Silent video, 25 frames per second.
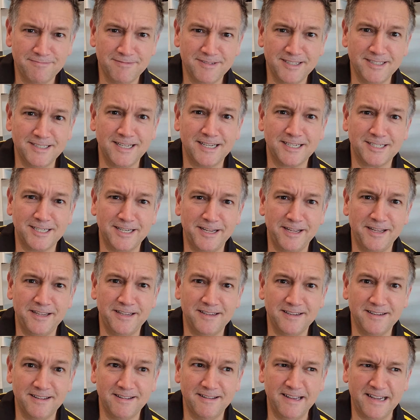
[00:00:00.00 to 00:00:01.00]
there's
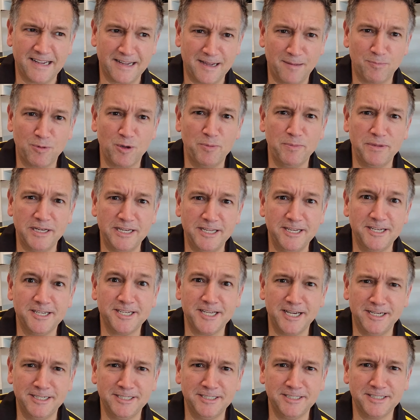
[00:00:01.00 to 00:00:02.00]
actually a couple of million
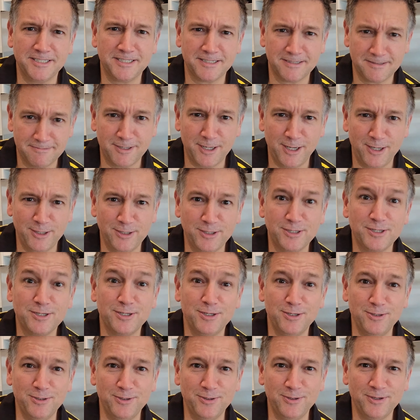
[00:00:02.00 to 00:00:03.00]
tons goes
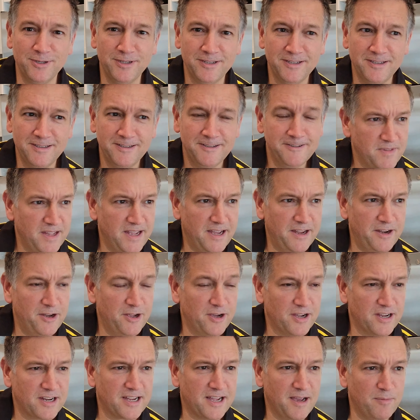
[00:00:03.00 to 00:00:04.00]
to,
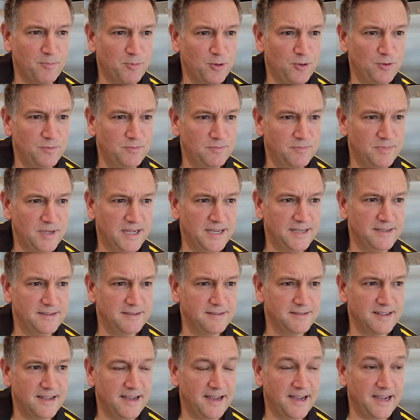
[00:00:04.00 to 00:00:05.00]
not a couple,
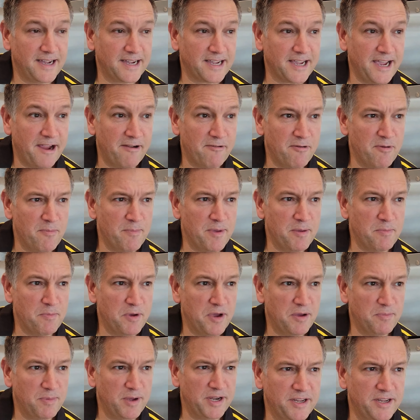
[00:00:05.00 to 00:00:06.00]
but I can't
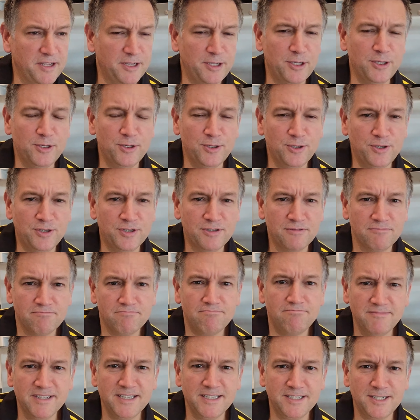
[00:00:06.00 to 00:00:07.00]
remember,
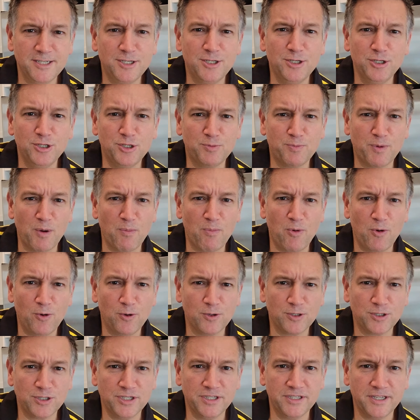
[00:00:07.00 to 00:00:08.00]
there's a huge
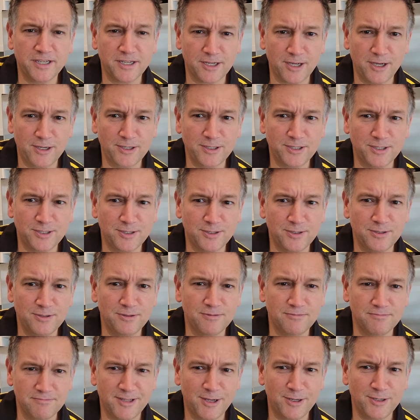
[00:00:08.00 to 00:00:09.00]
proportion that goes to
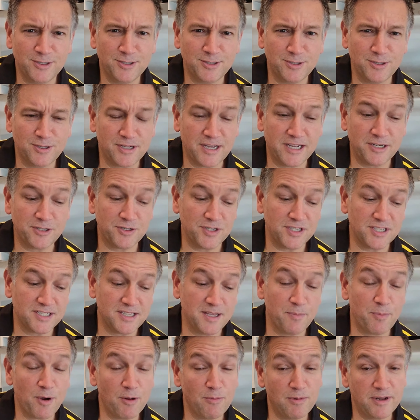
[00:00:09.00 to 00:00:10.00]
those two countries.
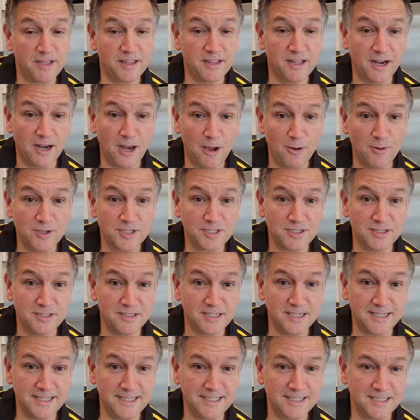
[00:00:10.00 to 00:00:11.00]
They're probably the lowest on
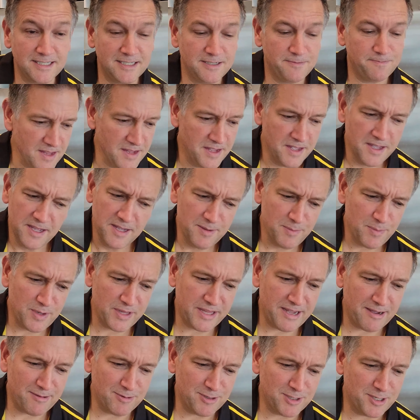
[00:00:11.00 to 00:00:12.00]
the list, but
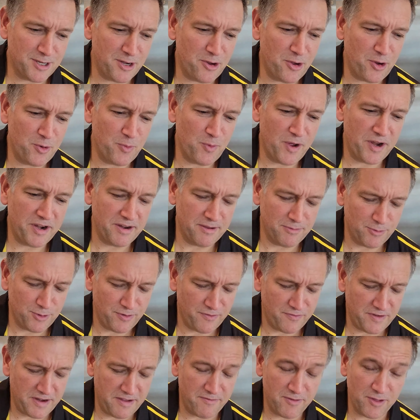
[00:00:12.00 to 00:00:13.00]
that was an odd one. I would
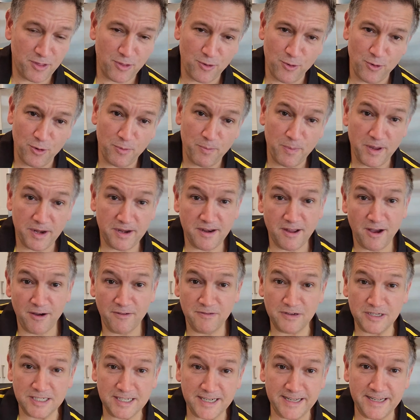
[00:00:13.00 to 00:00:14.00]
have never thought, but
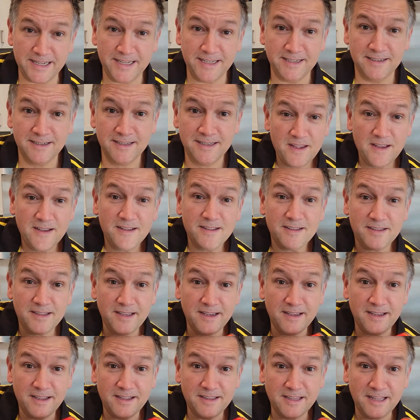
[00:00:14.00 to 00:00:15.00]
obviously
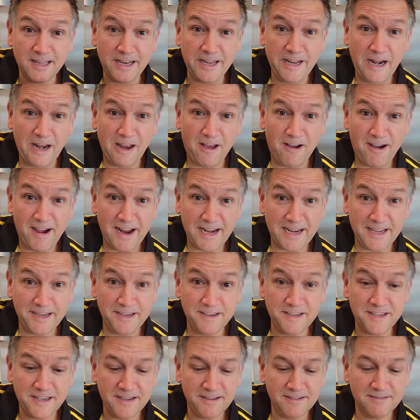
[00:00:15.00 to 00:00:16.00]
the little
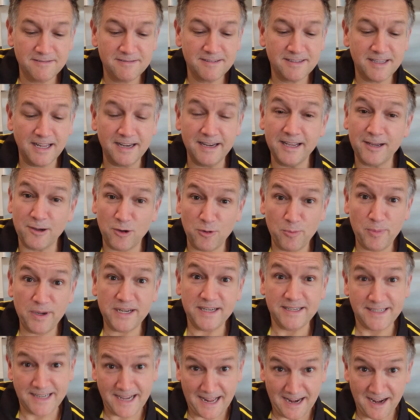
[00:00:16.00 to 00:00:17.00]
island, the Lickle
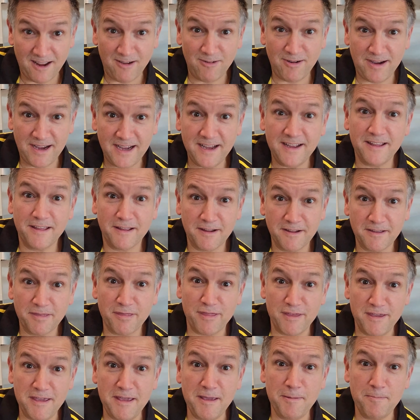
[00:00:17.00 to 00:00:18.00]
but Talawa
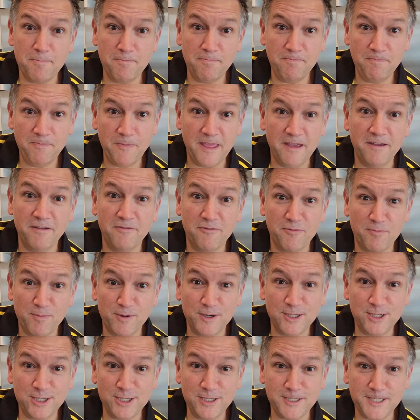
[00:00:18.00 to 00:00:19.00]
theme of
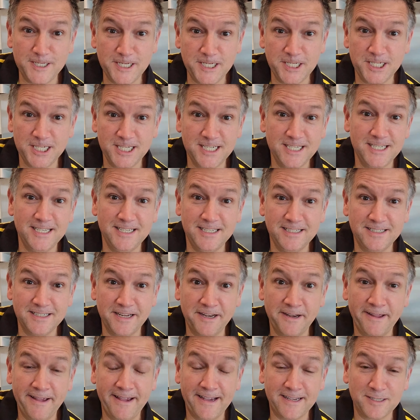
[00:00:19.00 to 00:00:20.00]
producing cheese
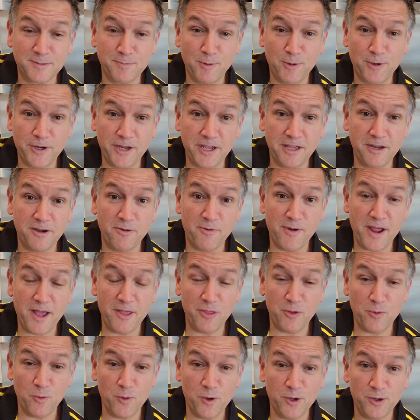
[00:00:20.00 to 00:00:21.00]
and exporting it around
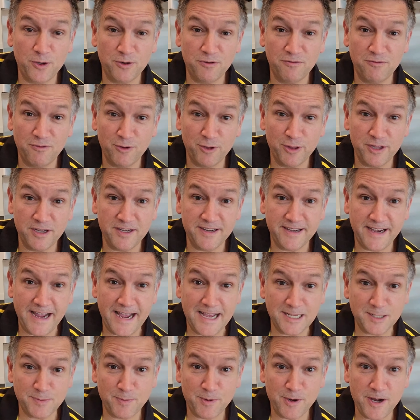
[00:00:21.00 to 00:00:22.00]
the world for the
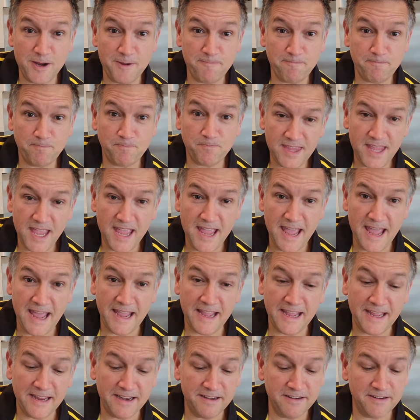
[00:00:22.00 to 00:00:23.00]
diaspora
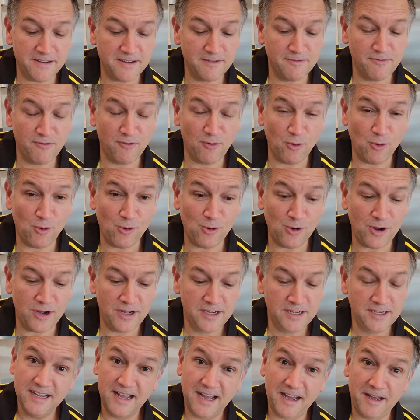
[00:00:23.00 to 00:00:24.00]
and for